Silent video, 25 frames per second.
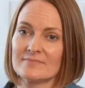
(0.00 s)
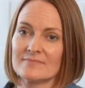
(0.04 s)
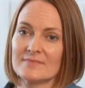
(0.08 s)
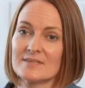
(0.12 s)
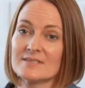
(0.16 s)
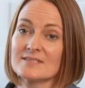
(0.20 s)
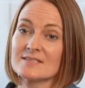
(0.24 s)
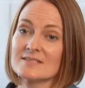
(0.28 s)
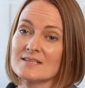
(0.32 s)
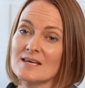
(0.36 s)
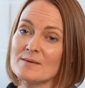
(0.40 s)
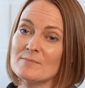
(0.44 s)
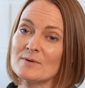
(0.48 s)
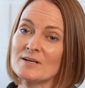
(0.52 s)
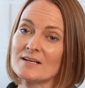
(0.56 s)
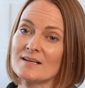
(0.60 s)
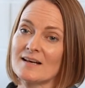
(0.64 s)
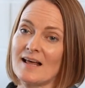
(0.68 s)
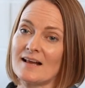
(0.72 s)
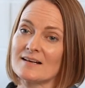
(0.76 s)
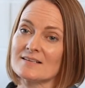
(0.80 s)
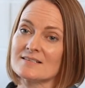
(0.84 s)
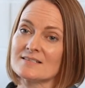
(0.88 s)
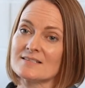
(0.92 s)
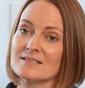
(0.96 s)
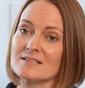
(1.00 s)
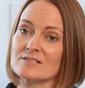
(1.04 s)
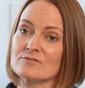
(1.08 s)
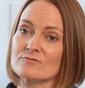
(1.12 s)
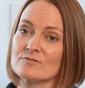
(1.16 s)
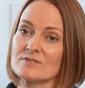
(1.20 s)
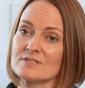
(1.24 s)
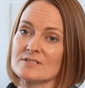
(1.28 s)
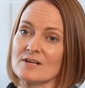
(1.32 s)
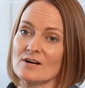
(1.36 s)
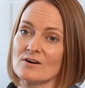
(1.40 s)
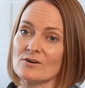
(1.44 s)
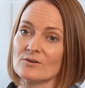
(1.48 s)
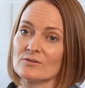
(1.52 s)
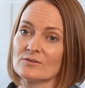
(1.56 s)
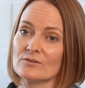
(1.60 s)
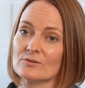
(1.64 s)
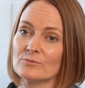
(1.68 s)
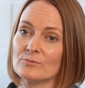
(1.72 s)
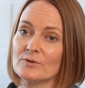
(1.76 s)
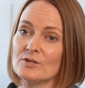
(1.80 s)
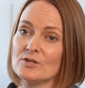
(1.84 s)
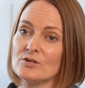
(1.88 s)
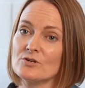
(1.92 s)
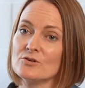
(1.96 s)
The semen analysis result
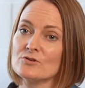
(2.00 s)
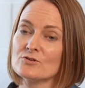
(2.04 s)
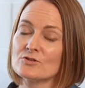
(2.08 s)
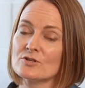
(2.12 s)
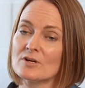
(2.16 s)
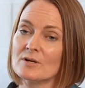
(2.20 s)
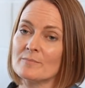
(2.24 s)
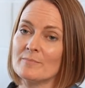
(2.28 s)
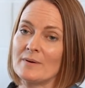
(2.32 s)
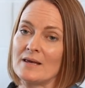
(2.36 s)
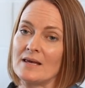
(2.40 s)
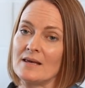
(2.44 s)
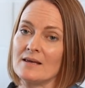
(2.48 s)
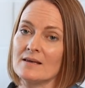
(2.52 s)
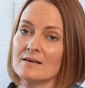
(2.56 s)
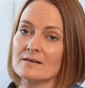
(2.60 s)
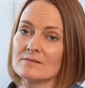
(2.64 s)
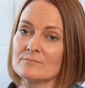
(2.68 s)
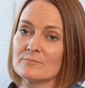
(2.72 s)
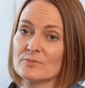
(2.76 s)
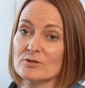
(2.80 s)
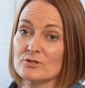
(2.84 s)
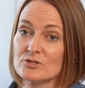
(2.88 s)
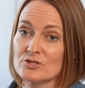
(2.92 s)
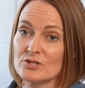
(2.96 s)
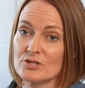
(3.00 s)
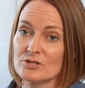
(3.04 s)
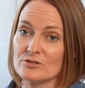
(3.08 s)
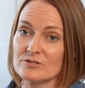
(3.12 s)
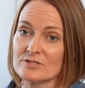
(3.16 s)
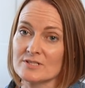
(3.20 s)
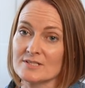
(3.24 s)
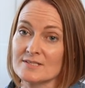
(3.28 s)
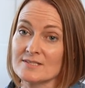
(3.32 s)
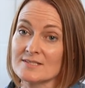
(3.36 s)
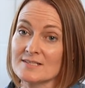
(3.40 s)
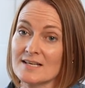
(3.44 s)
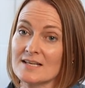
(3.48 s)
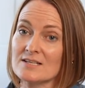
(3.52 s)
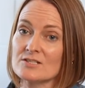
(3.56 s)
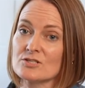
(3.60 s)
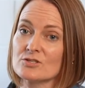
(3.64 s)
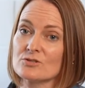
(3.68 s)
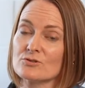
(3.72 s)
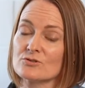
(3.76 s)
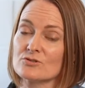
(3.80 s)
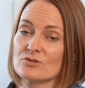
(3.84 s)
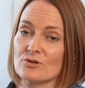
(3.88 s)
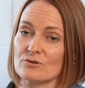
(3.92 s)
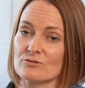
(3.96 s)
will usually be produced and sent to
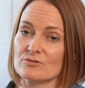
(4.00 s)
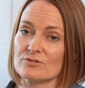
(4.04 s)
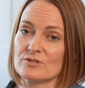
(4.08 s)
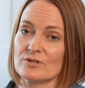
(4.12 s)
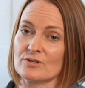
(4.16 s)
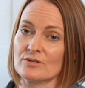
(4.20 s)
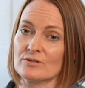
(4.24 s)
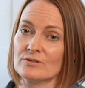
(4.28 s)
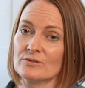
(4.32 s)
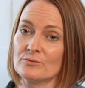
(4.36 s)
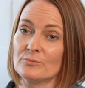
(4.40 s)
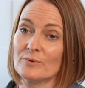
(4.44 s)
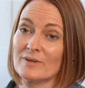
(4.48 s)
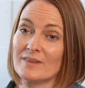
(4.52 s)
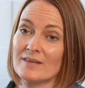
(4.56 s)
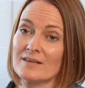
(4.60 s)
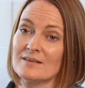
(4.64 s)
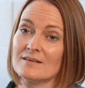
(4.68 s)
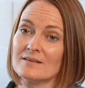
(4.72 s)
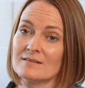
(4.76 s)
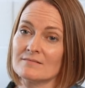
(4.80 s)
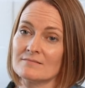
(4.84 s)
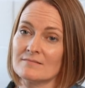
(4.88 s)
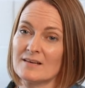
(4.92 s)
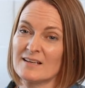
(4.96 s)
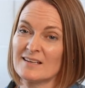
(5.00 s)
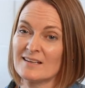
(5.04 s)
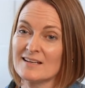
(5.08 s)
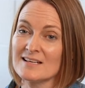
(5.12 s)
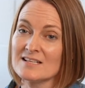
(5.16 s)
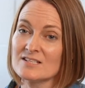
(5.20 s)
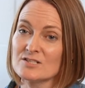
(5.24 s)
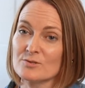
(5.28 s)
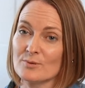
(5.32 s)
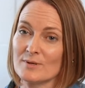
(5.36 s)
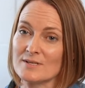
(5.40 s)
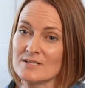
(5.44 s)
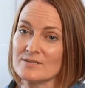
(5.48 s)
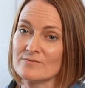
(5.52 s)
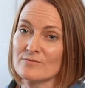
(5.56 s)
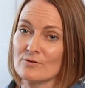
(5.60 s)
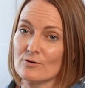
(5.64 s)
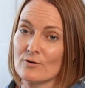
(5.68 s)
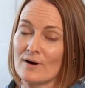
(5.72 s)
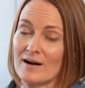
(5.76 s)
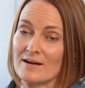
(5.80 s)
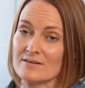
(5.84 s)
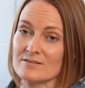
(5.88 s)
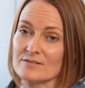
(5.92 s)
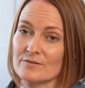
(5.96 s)
your doctor within at least
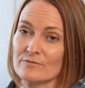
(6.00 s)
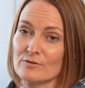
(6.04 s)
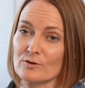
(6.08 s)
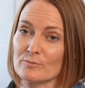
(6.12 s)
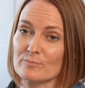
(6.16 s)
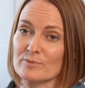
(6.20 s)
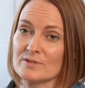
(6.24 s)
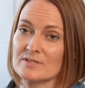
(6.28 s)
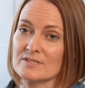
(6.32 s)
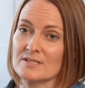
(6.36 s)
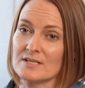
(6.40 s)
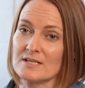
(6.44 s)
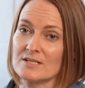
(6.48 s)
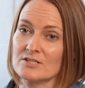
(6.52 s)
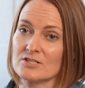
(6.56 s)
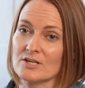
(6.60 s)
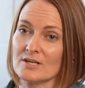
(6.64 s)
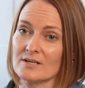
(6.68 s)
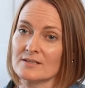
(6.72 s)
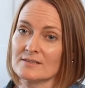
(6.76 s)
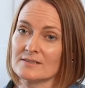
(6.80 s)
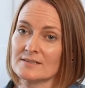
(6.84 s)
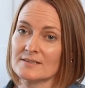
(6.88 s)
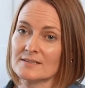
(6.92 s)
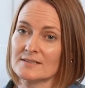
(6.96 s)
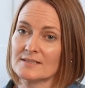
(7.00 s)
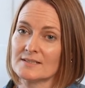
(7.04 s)
24 hours of your procedure.